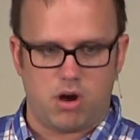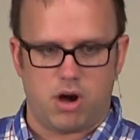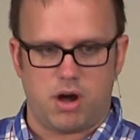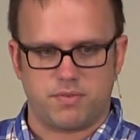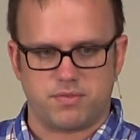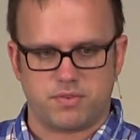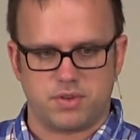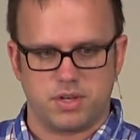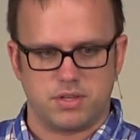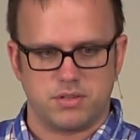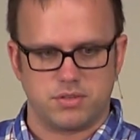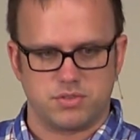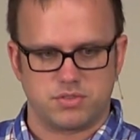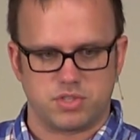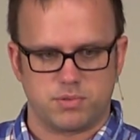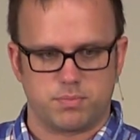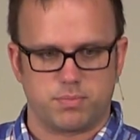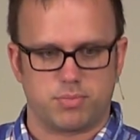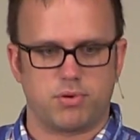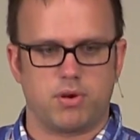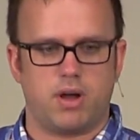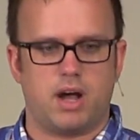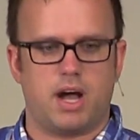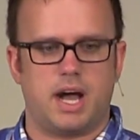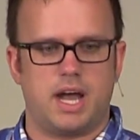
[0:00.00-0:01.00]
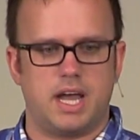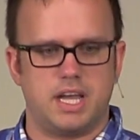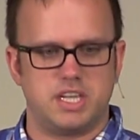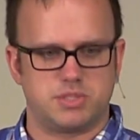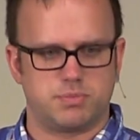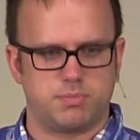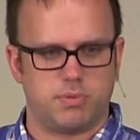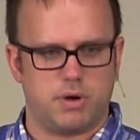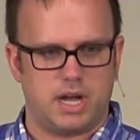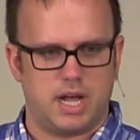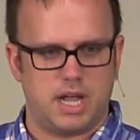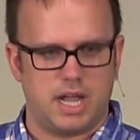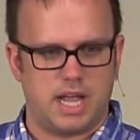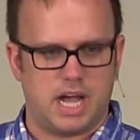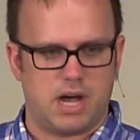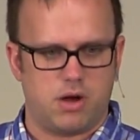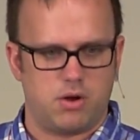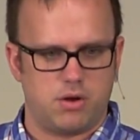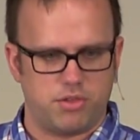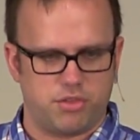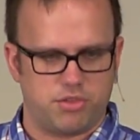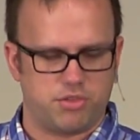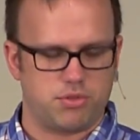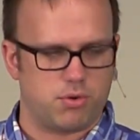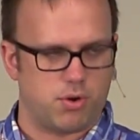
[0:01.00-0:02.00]
often surprised by
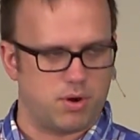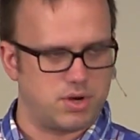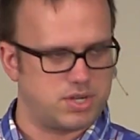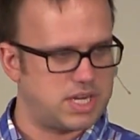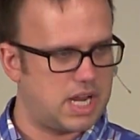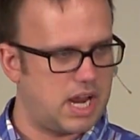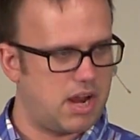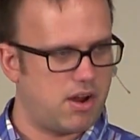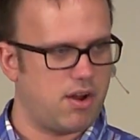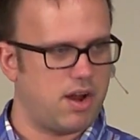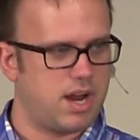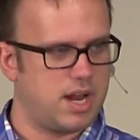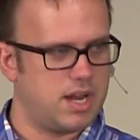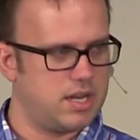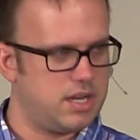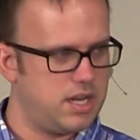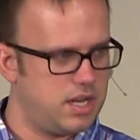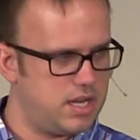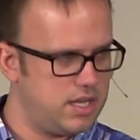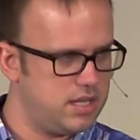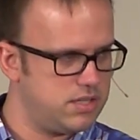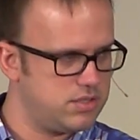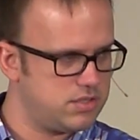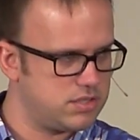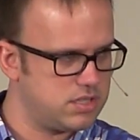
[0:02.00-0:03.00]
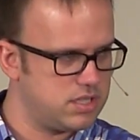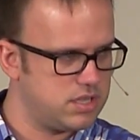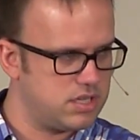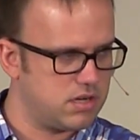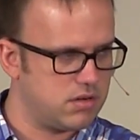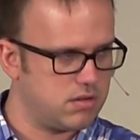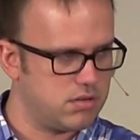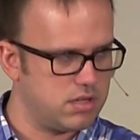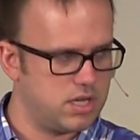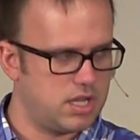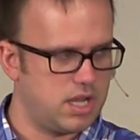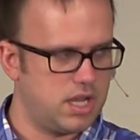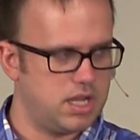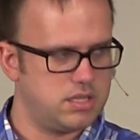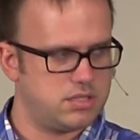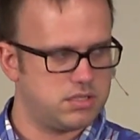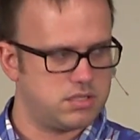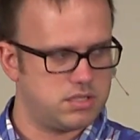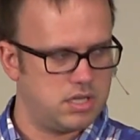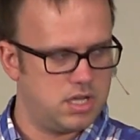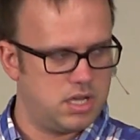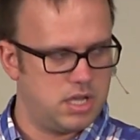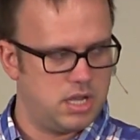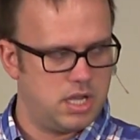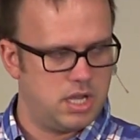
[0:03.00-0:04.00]
how authoritarian it is in the early
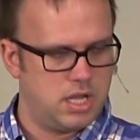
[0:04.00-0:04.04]
days.